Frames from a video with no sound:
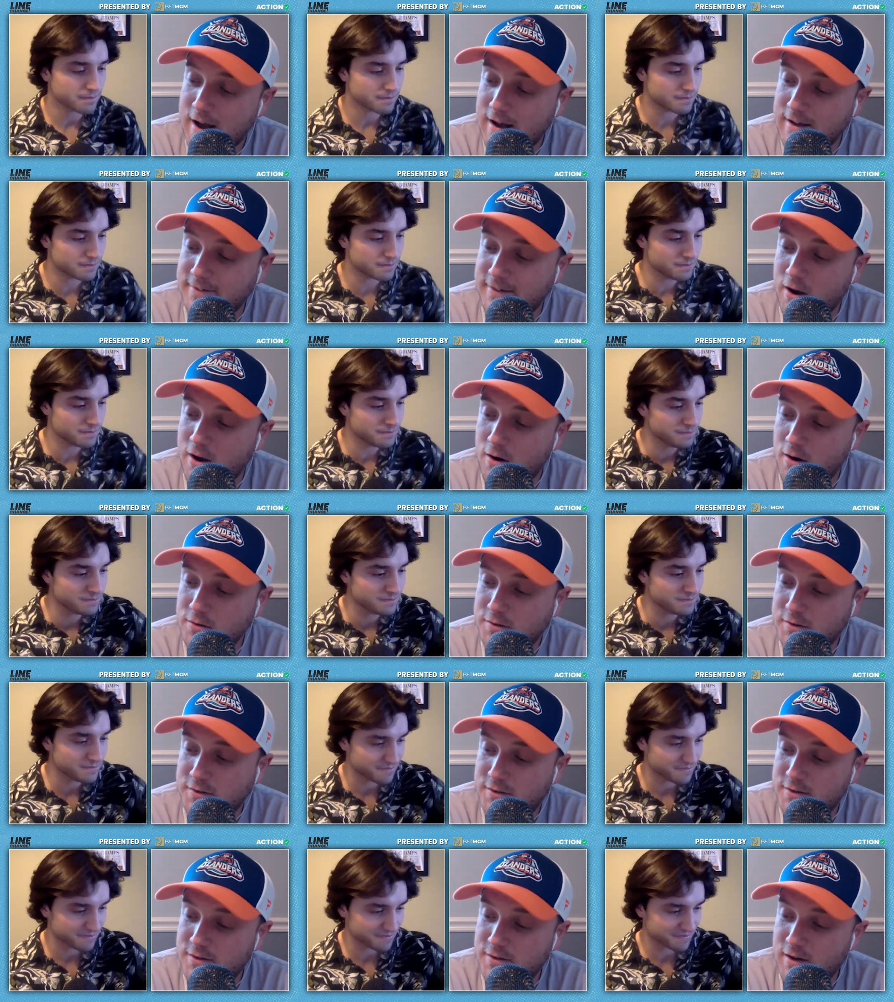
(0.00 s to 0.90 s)
Speaker 1: uh, as they
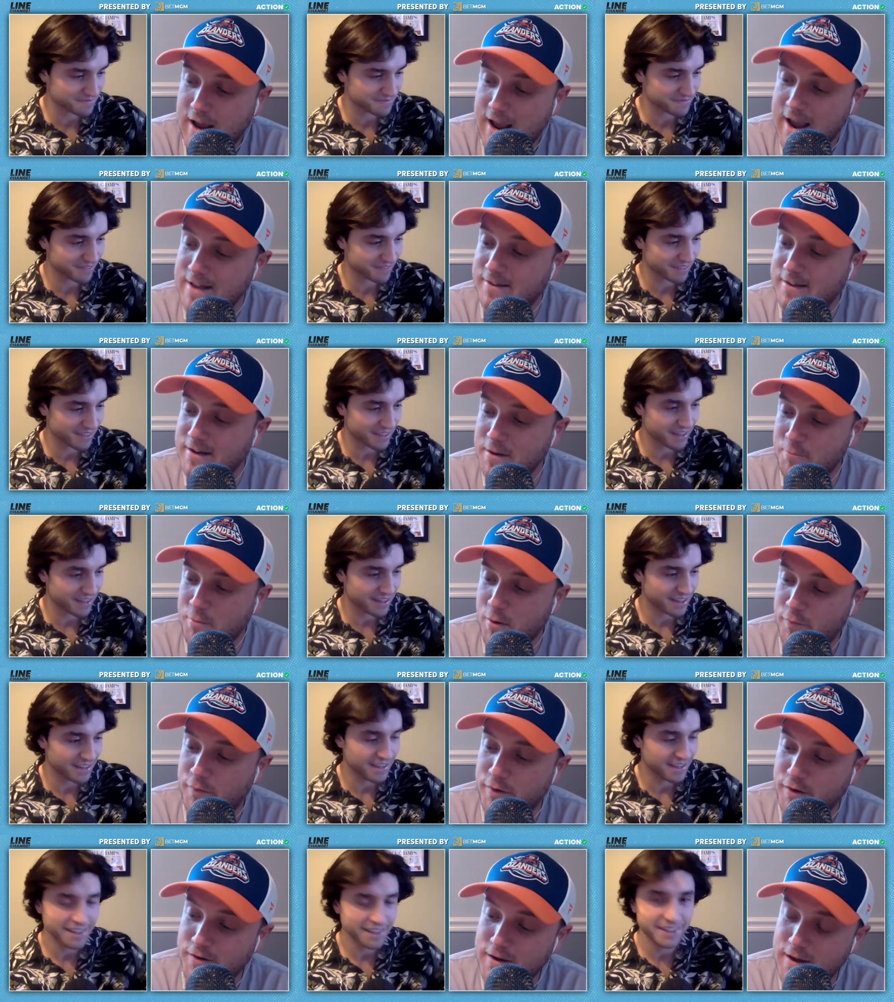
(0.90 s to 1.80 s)
host Anthony
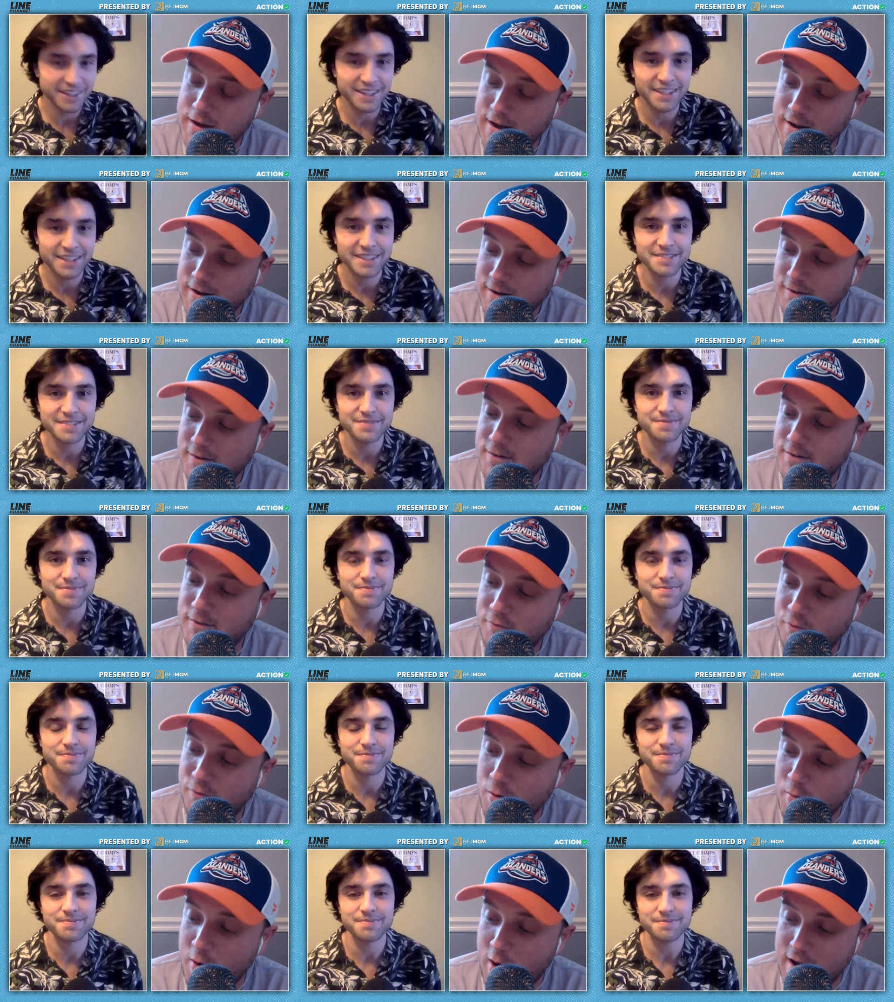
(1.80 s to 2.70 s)
Beauvillier,
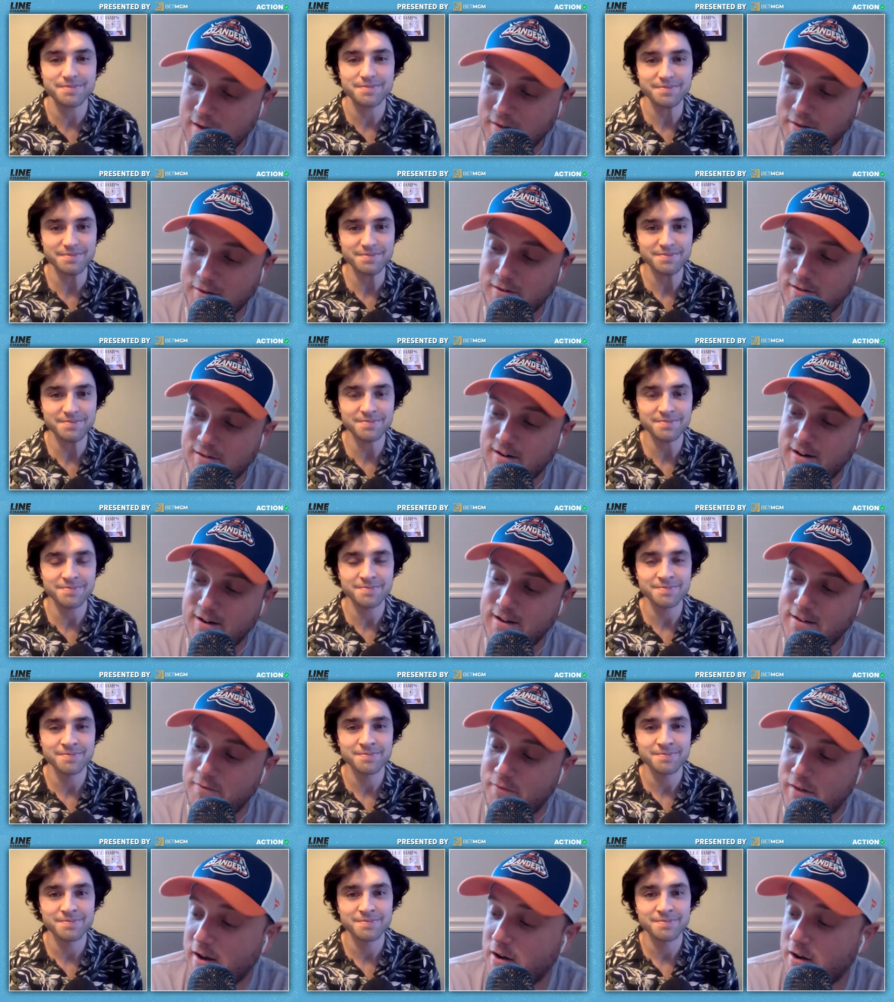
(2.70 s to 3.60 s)
former Islander, and
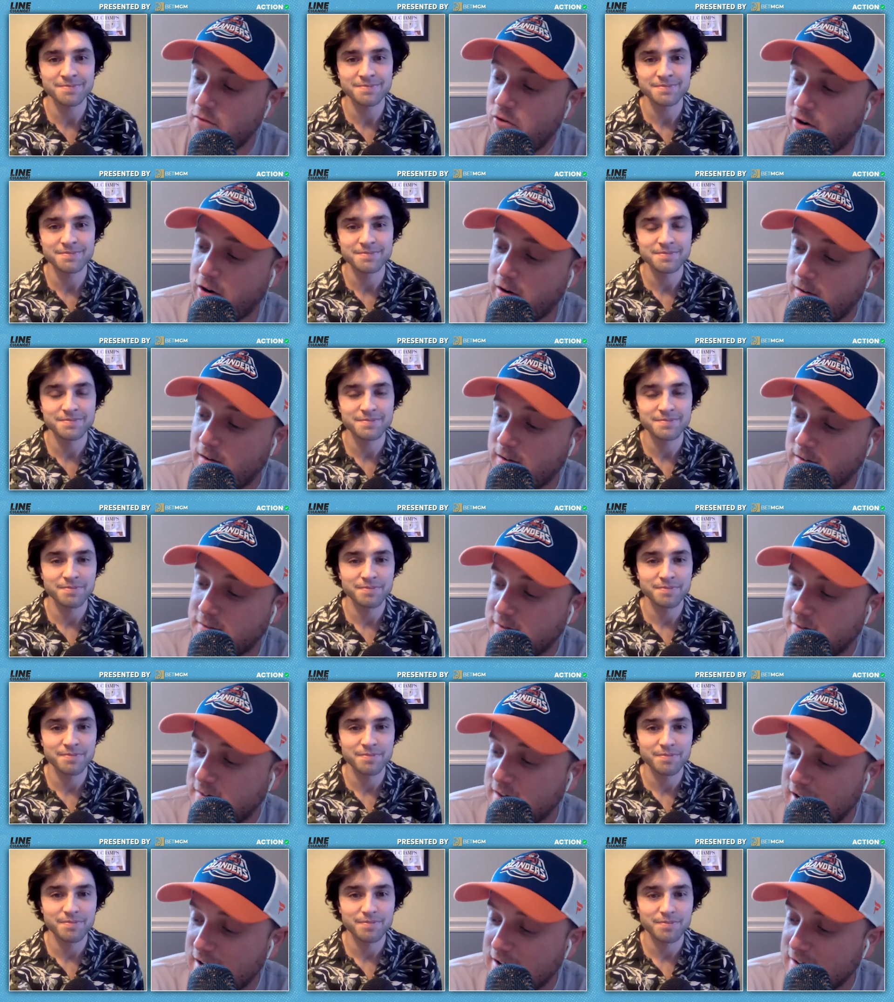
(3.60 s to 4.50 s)
the Vancouver
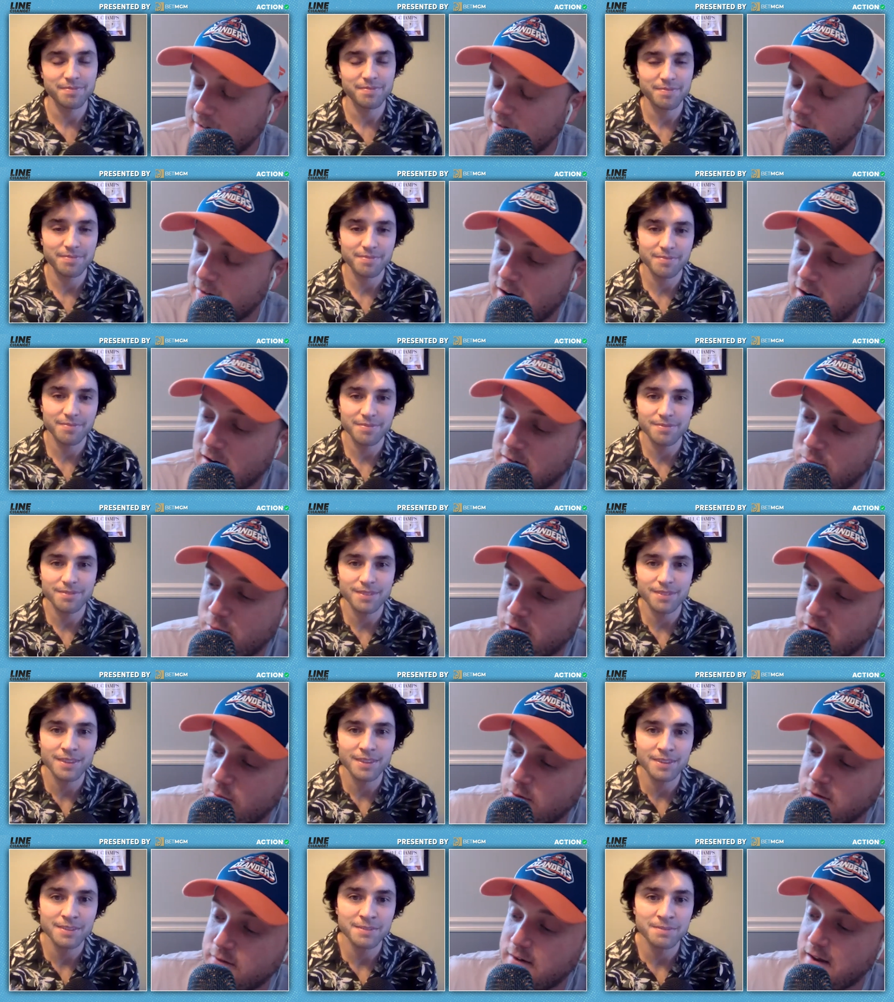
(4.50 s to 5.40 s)
Canucks. Uh, Canucks
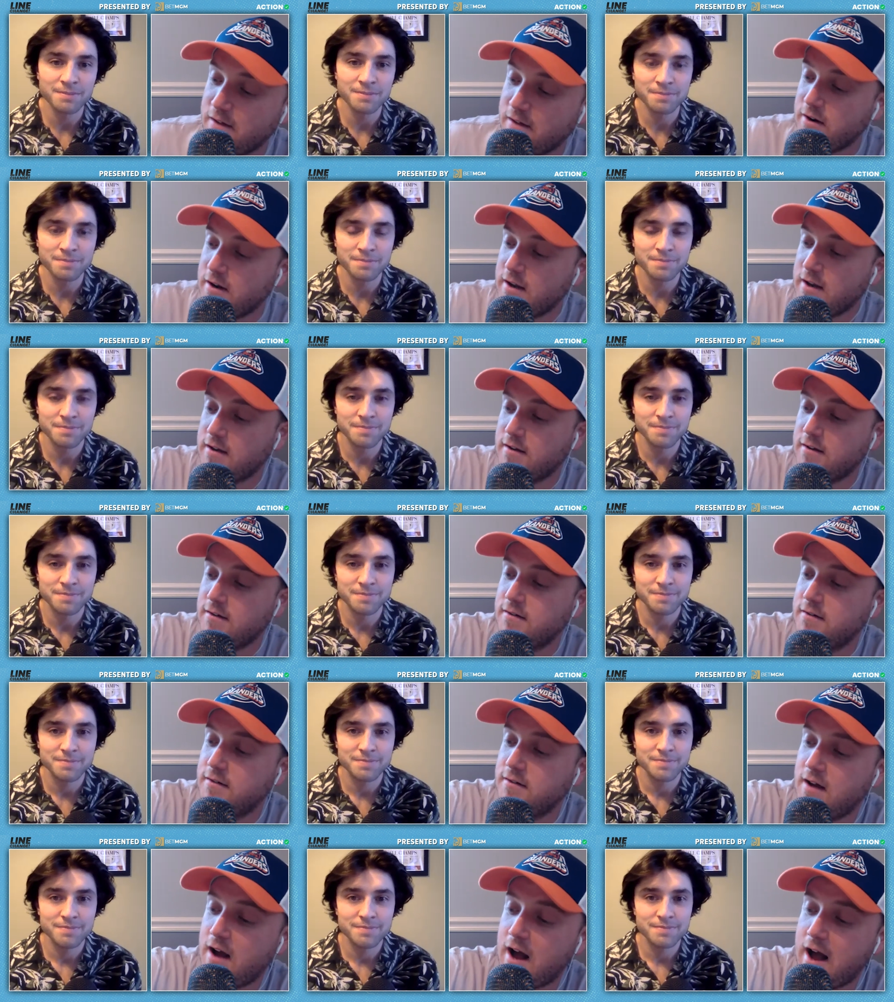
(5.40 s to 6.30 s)
plus 170,
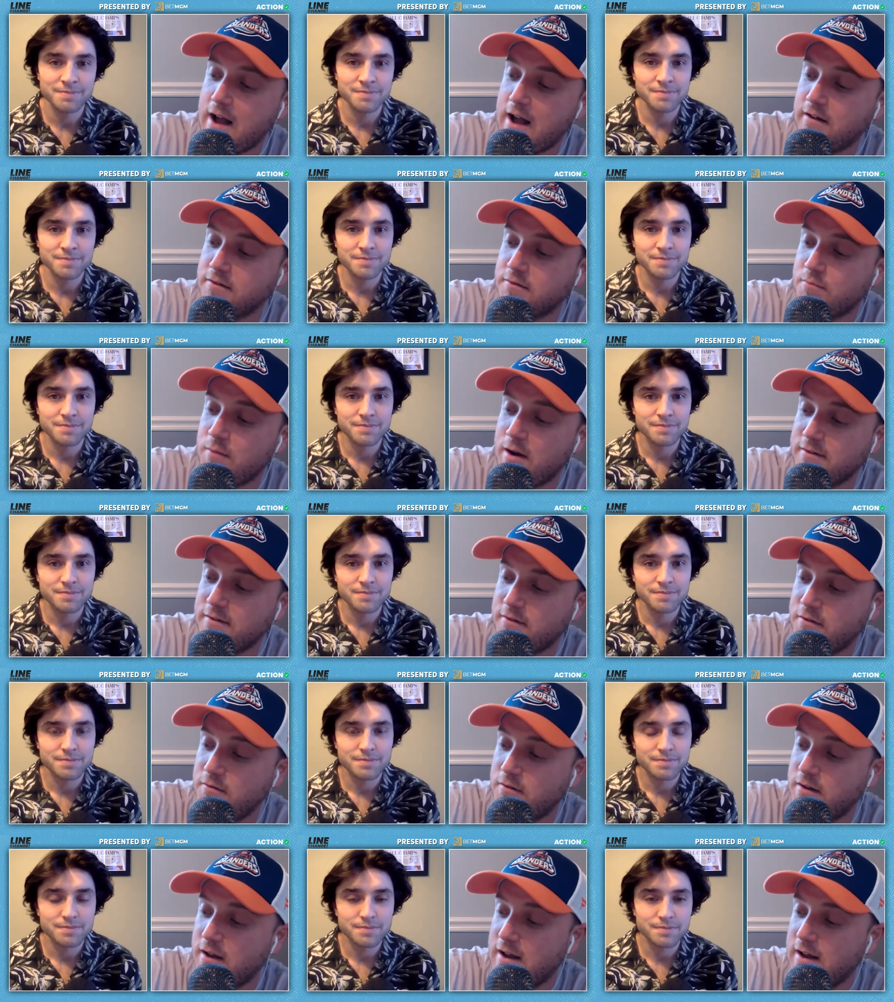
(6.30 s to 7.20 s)
Isles minus
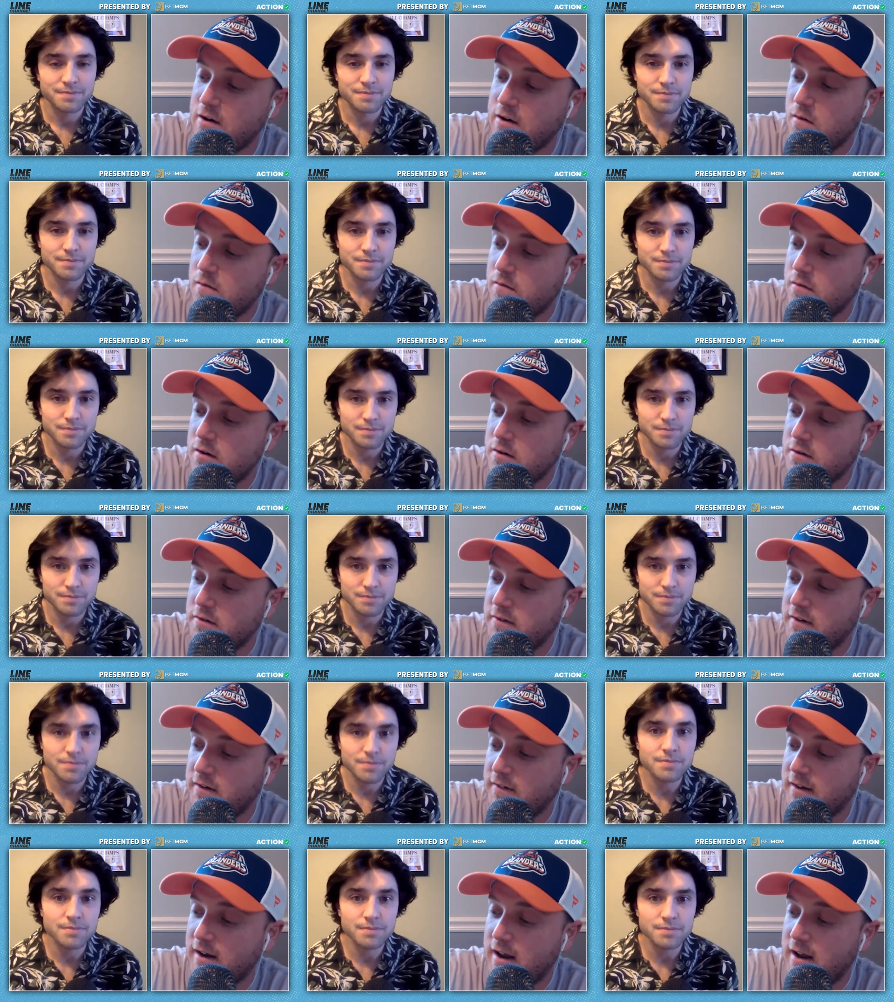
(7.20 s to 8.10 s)
210, over under
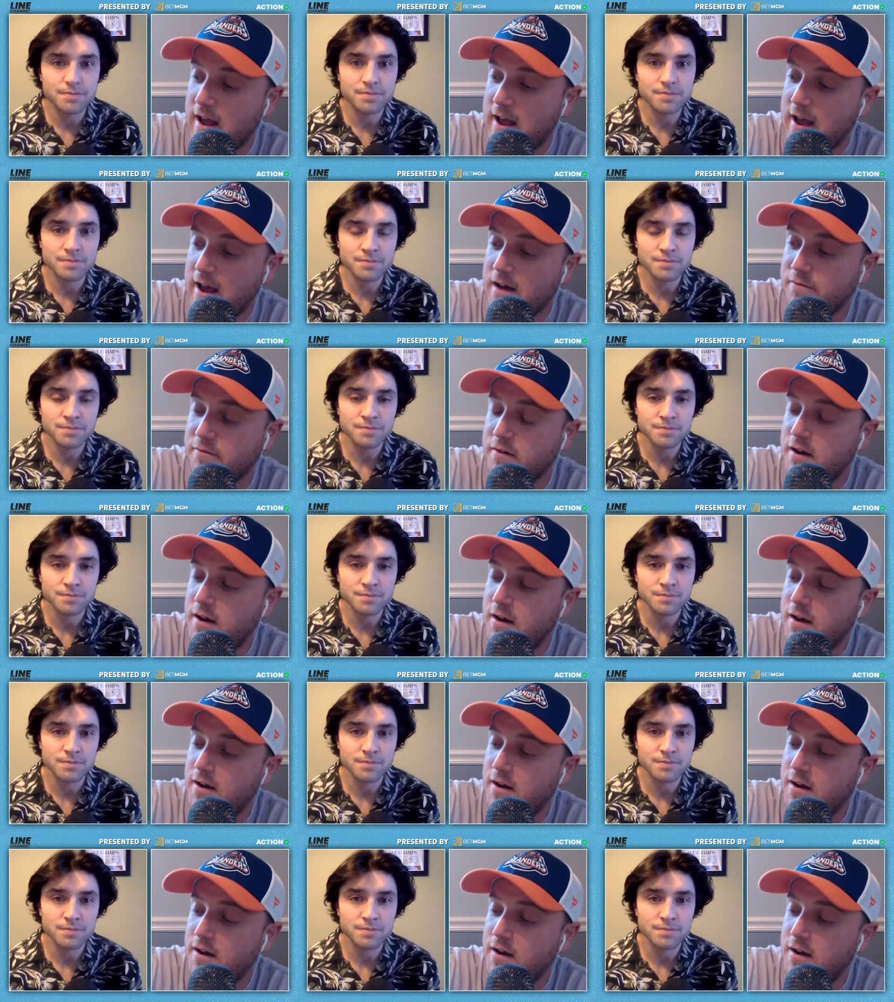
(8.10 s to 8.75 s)
six and a half